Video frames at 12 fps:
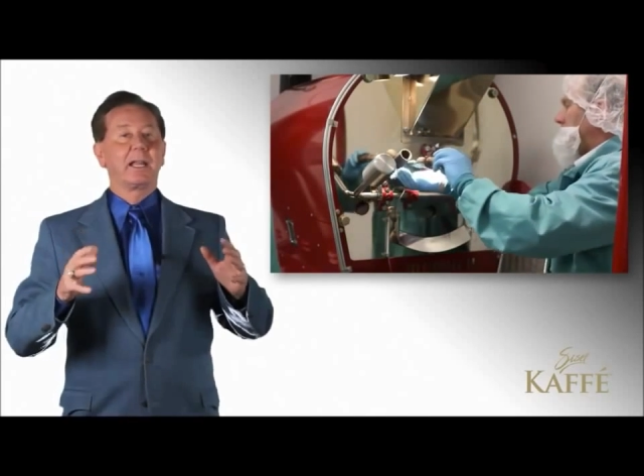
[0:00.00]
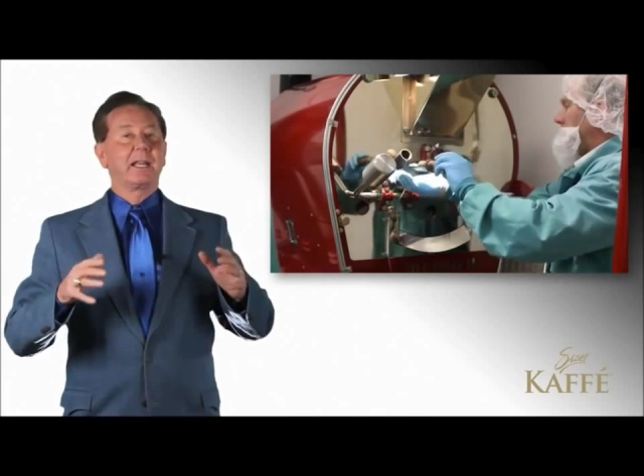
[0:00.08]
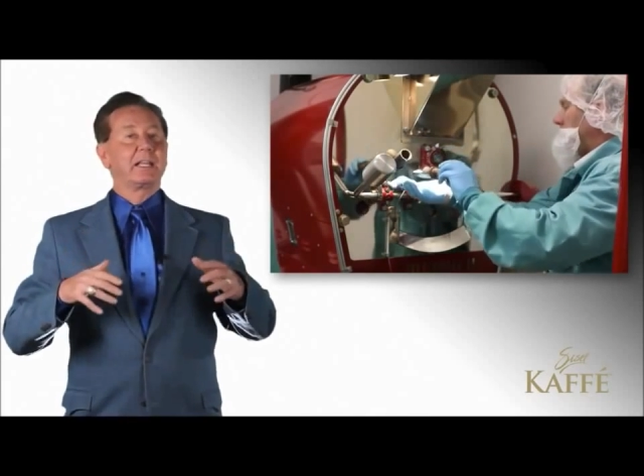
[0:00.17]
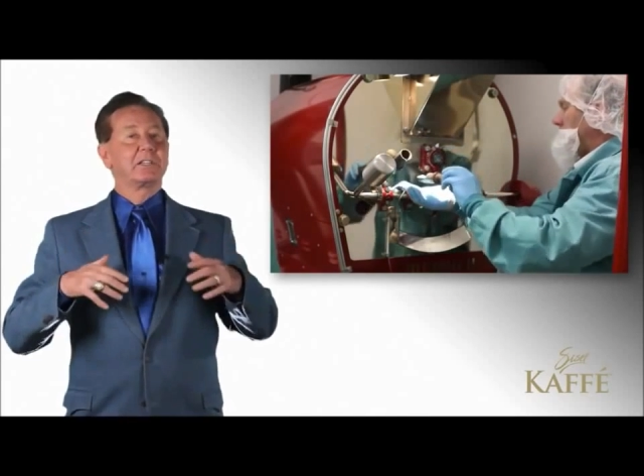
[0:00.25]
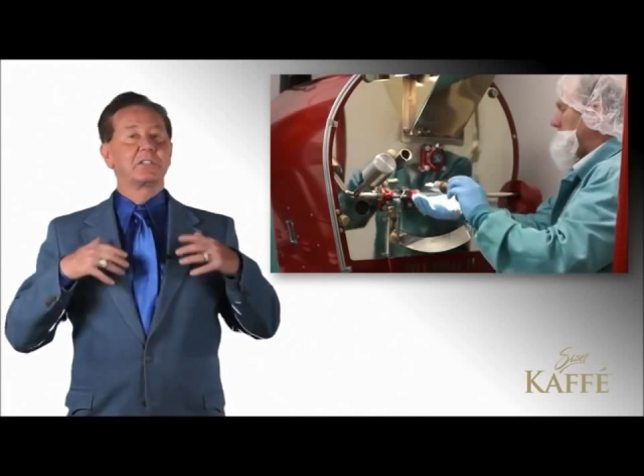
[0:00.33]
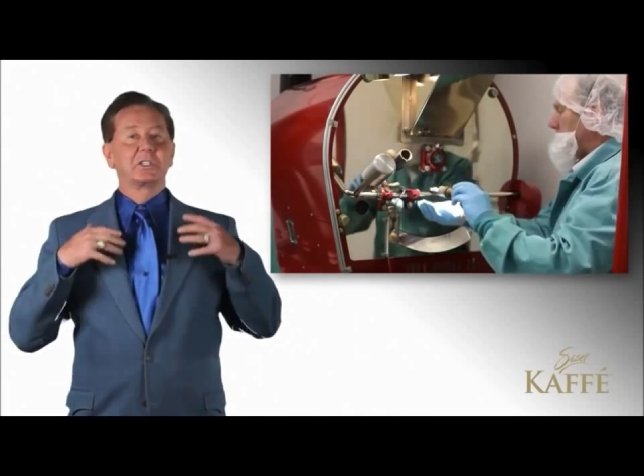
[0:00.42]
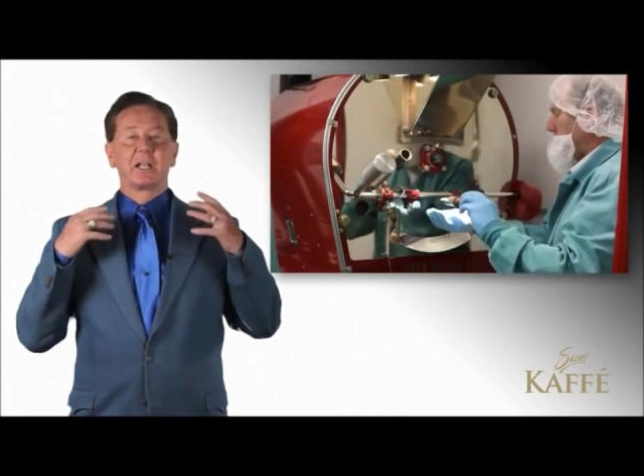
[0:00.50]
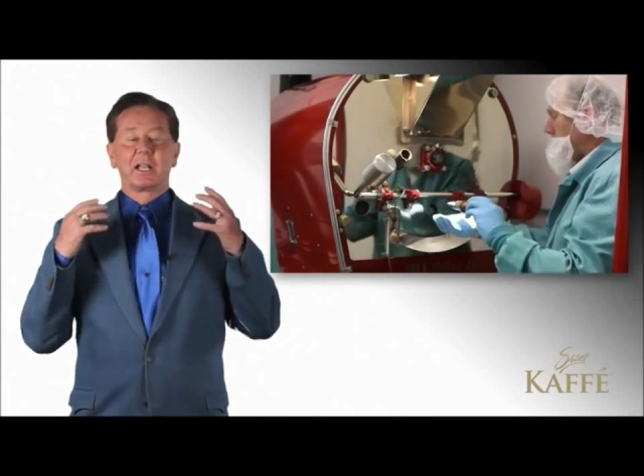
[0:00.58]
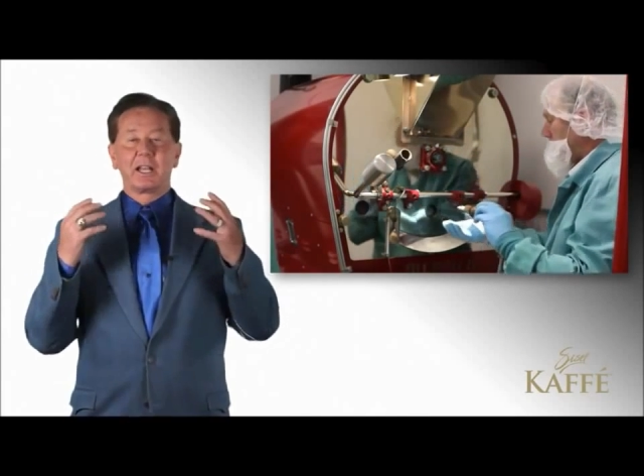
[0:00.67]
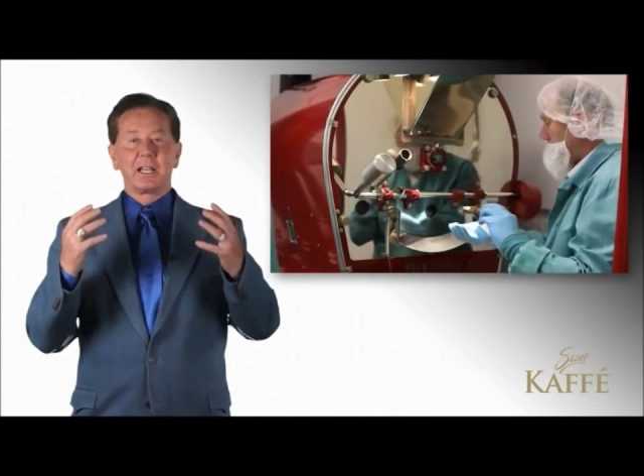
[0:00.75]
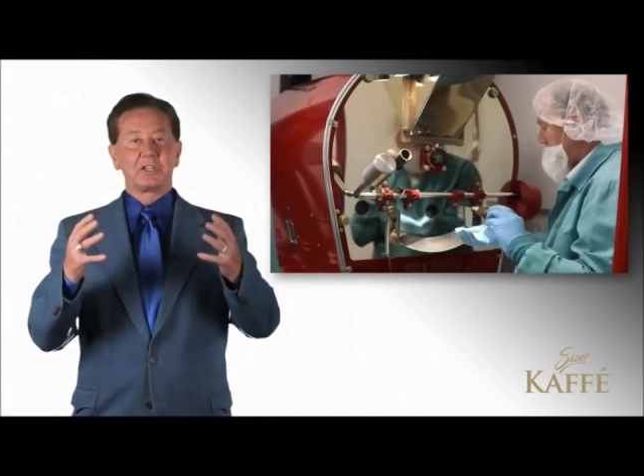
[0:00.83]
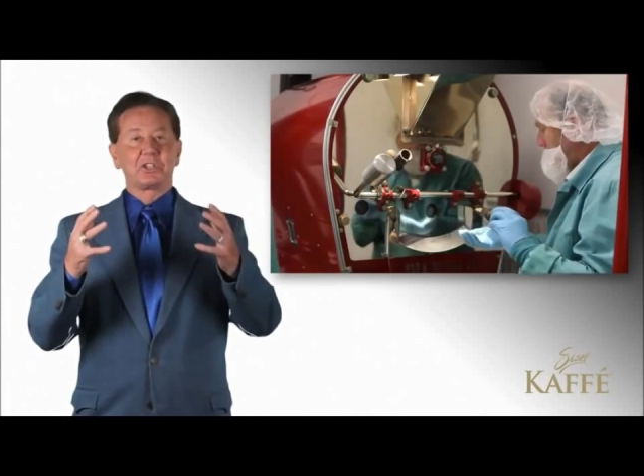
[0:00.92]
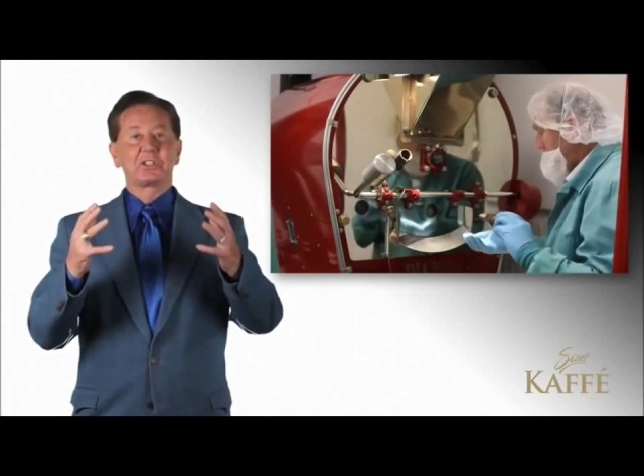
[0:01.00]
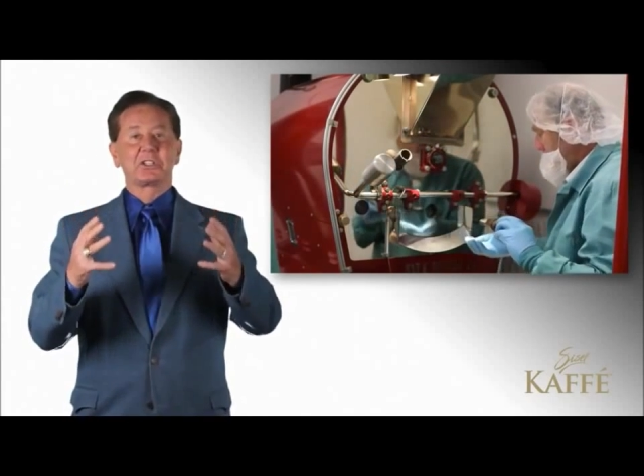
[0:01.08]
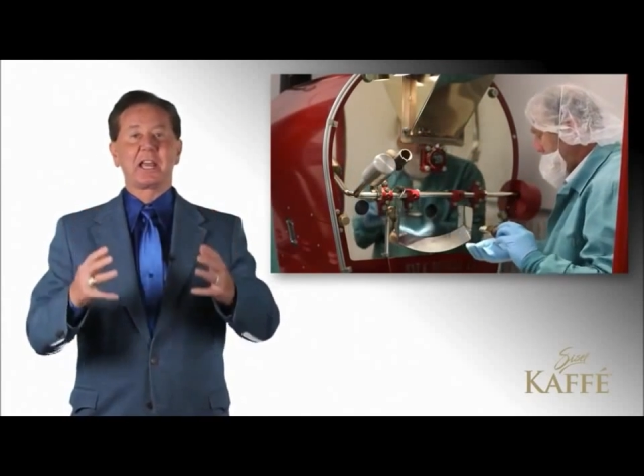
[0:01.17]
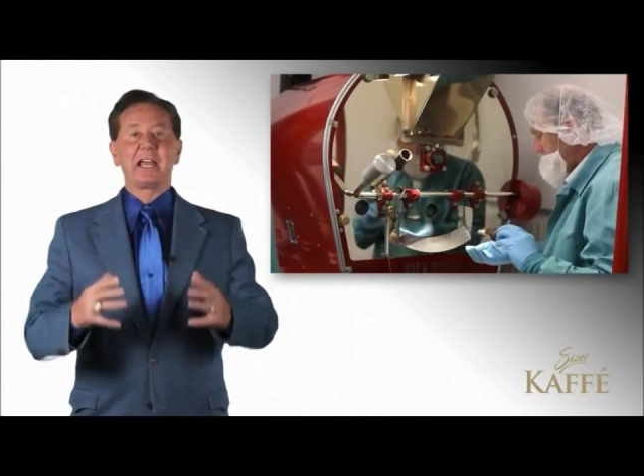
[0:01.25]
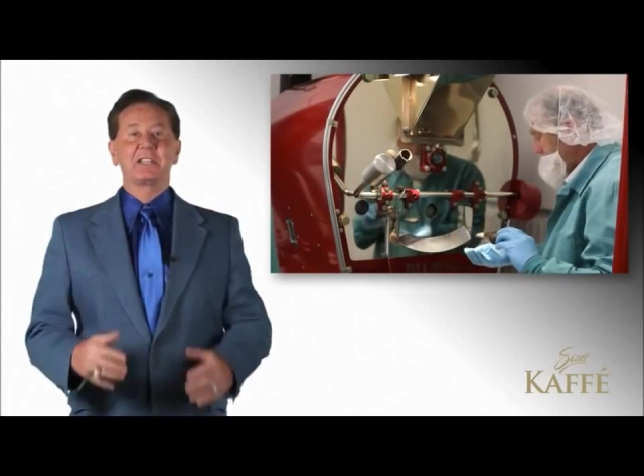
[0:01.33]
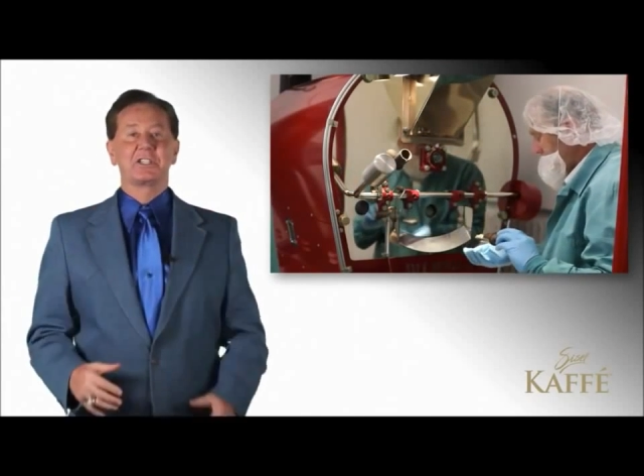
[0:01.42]
it is delicious
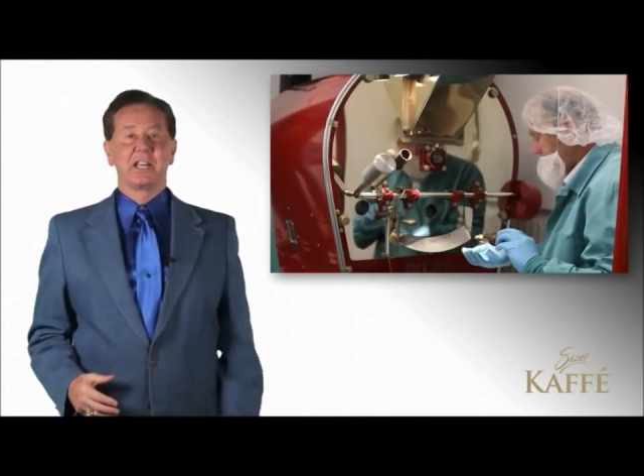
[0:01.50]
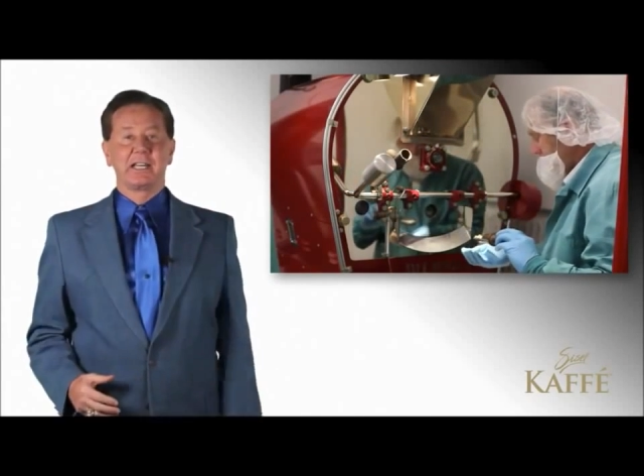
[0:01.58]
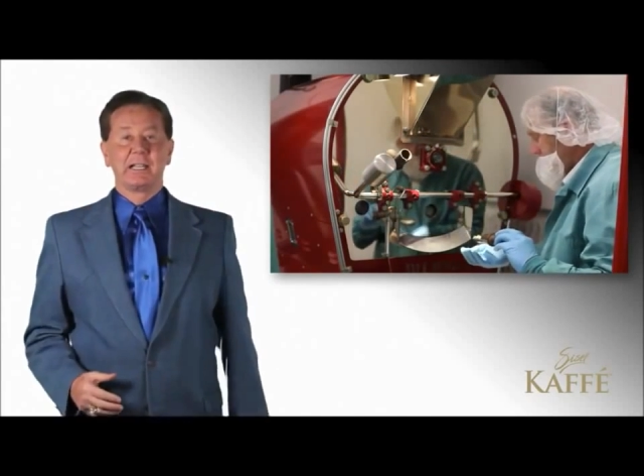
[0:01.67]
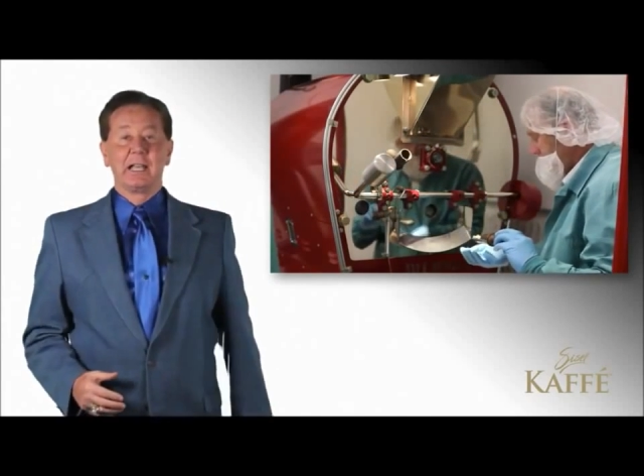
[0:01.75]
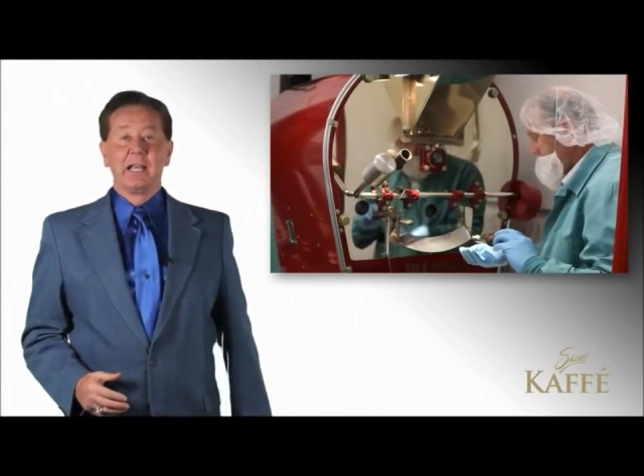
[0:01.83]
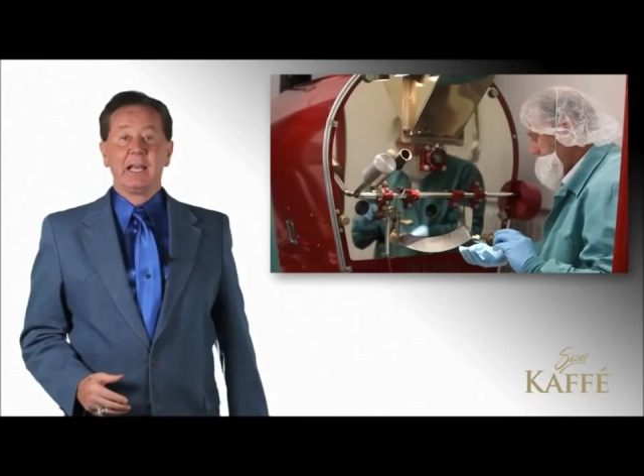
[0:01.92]
tasting.